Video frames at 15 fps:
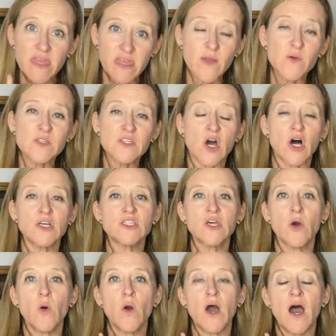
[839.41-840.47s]
there is
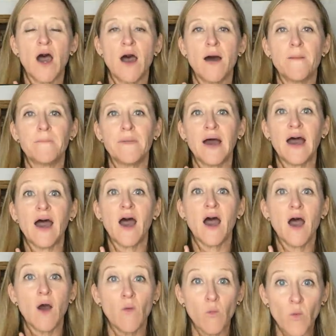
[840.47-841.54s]
also um,
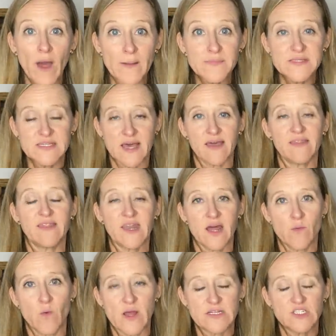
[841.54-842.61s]
a website that I
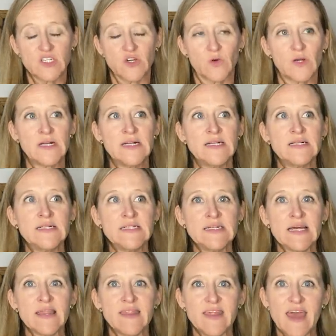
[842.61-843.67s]
went to.
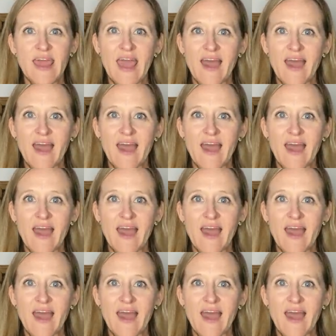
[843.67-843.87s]
They